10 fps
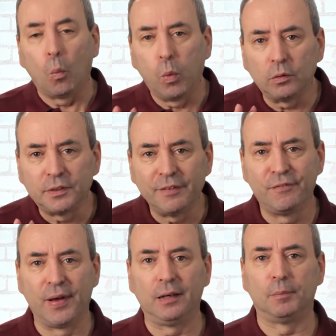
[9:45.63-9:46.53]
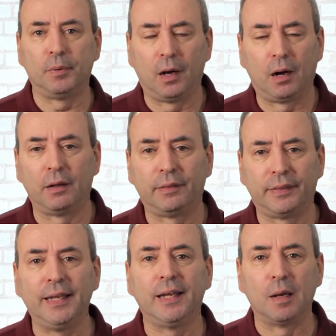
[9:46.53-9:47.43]
We'll develop our
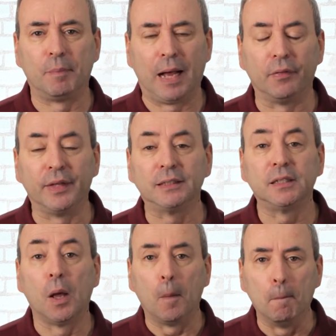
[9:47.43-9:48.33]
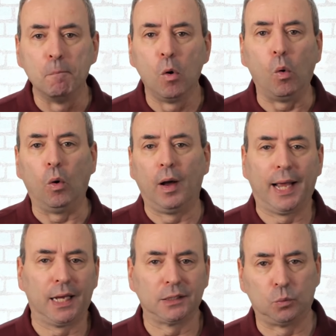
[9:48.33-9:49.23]
thinking about this more
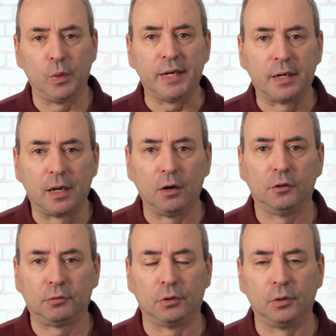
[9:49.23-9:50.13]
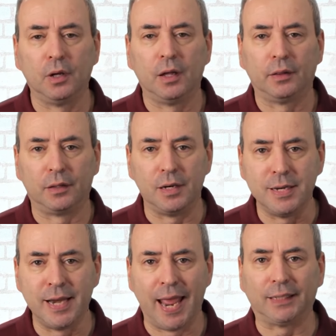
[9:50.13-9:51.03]
as we go through the
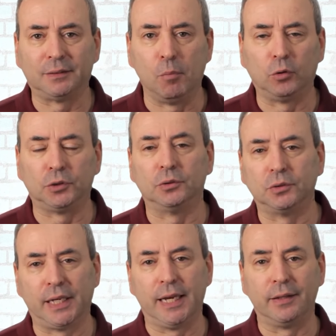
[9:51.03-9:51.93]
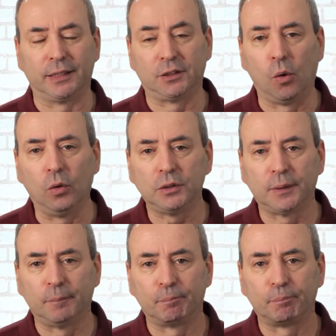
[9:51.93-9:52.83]
next modules in this
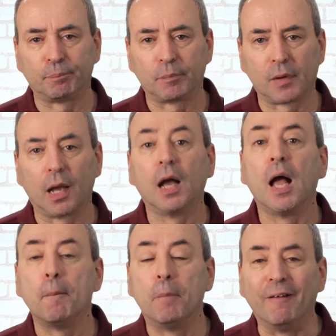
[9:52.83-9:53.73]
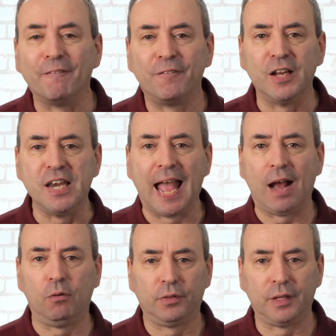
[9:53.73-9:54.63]
course. But for
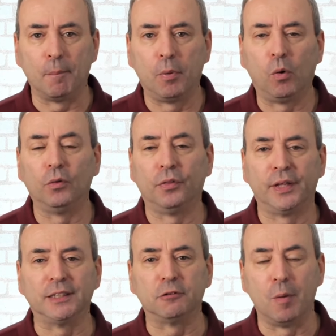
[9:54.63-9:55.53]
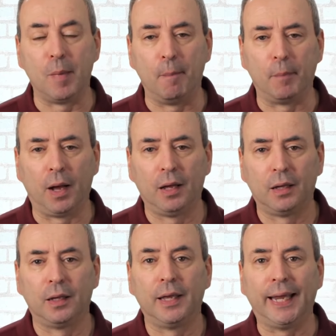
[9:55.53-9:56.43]
now, the important thing to remember
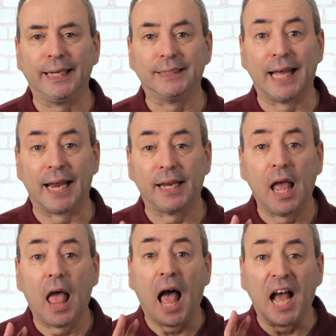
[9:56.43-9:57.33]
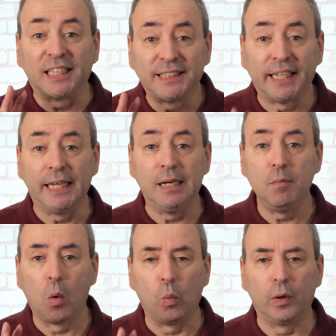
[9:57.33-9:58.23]
is that A
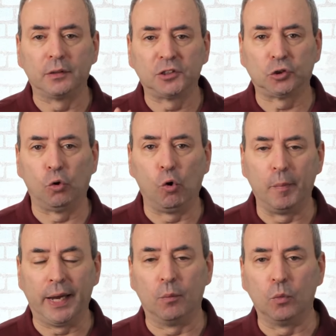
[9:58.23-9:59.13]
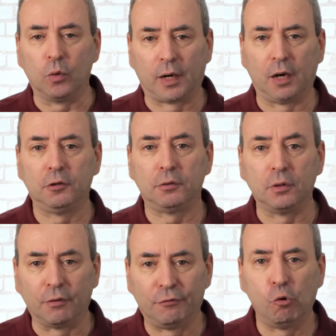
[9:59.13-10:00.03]
team will storm. It will go
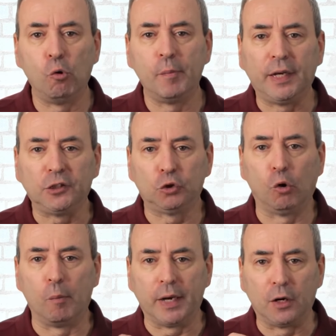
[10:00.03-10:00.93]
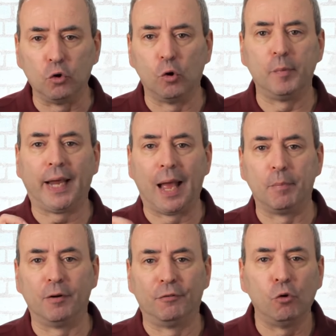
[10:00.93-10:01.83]
through the forming, storming, norming,
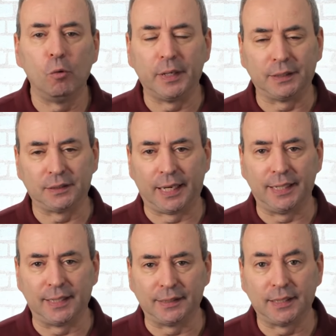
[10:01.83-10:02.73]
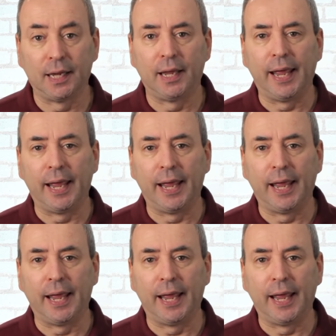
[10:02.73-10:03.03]
and performing stages